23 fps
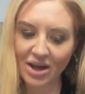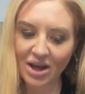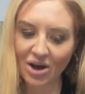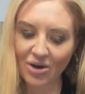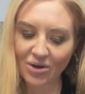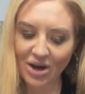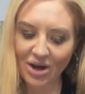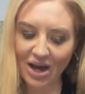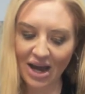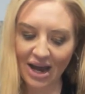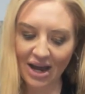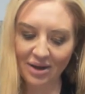
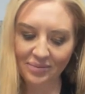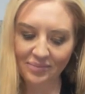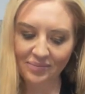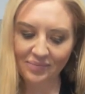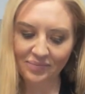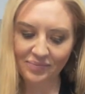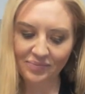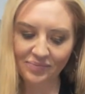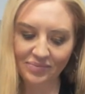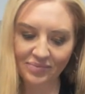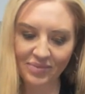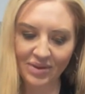Okay.
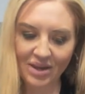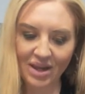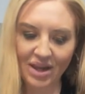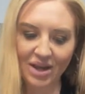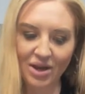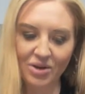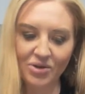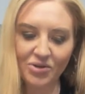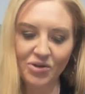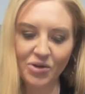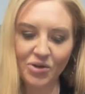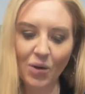
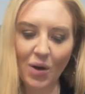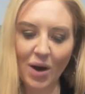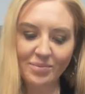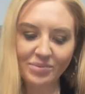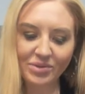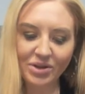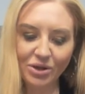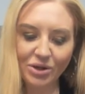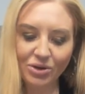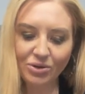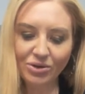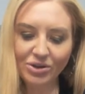So I'm
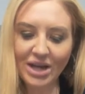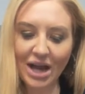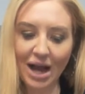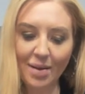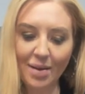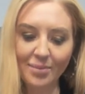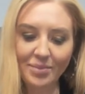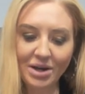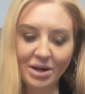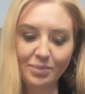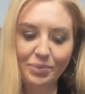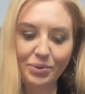literally,
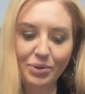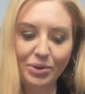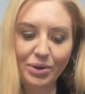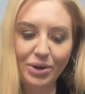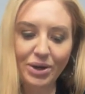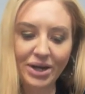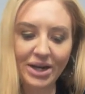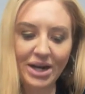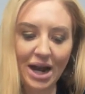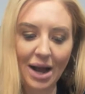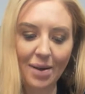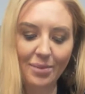I'm going to
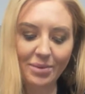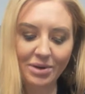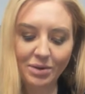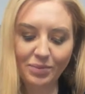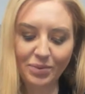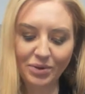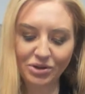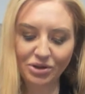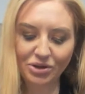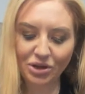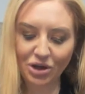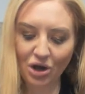put, I'm going to
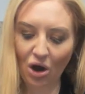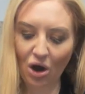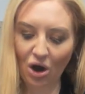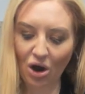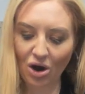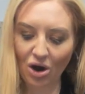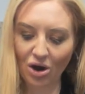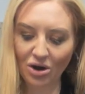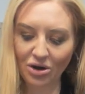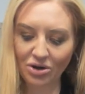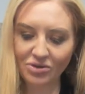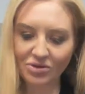put the
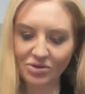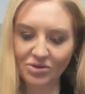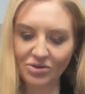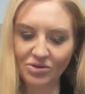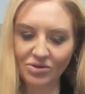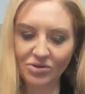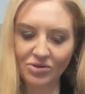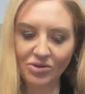cards.